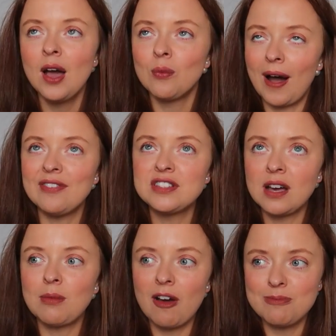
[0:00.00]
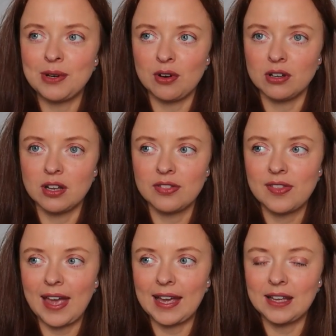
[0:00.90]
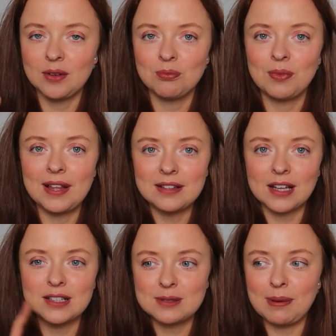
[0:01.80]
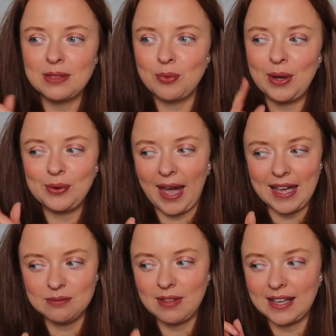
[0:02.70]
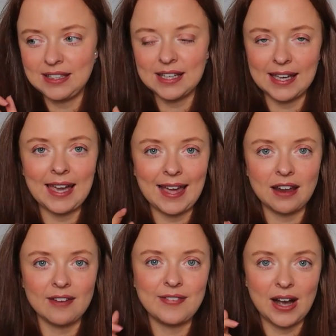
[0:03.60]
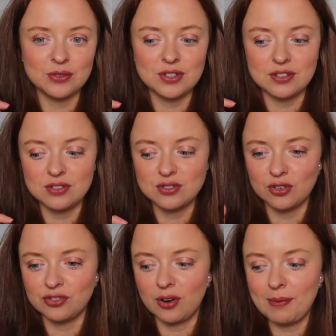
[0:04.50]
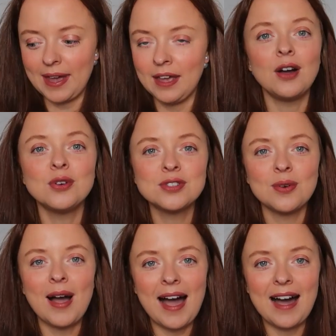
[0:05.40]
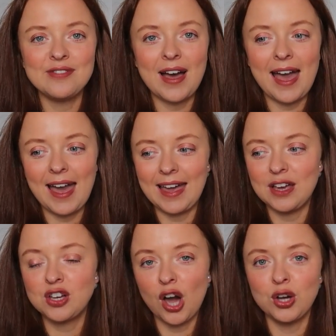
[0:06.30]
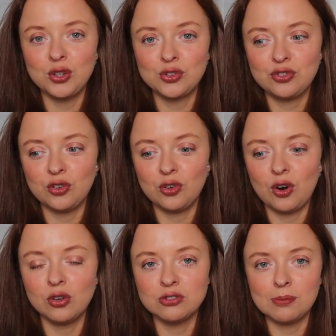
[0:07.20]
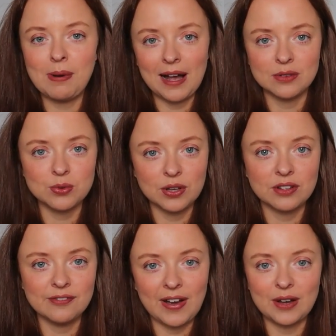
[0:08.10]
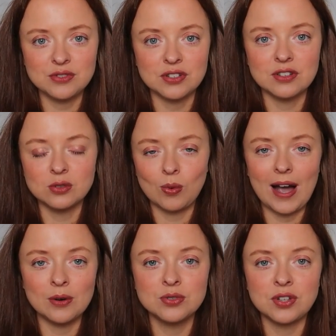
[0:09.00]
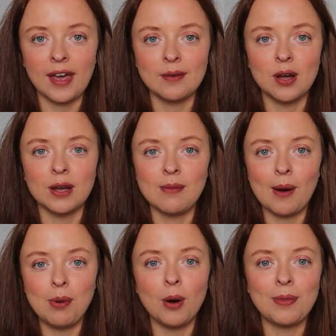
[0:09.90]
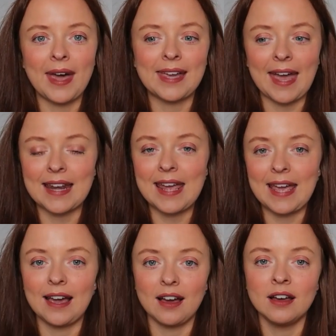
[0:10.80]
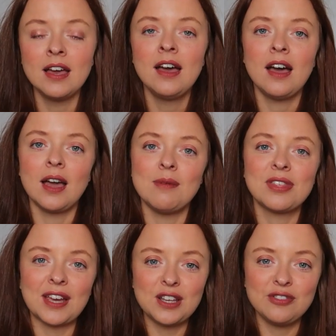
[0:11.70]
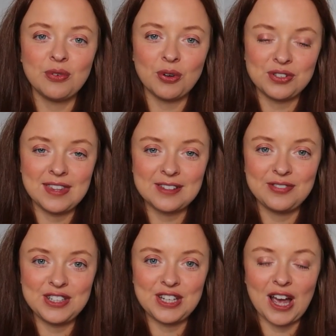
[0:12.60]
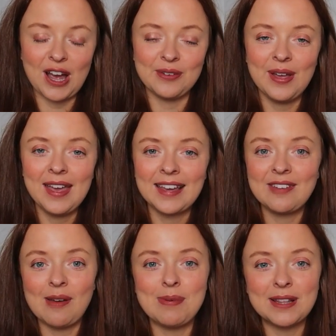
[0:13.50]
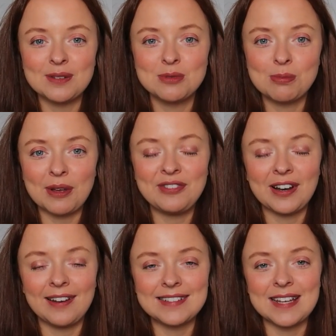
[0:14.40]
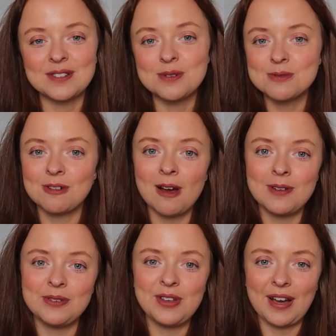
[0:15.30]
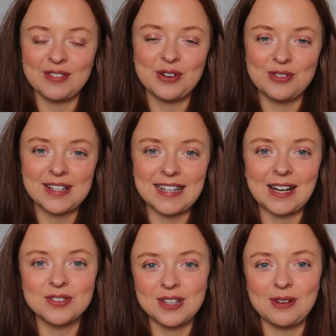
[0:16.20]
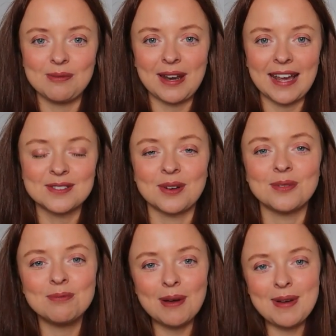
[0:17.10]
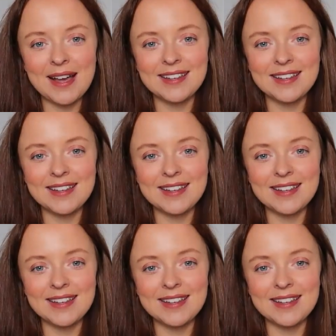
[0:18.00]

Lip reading: Well, every time I've been on, it's like a spin the wheel game and you can get like vouchers and stuff from it. I also have a code for £100 worth of vouchers as well, so I'll pop that again here. Thank you for watching this video. Give it a big thumbs up if you liked it, subscribe if you haven't already, and I'll see you in my next one. Bye bye.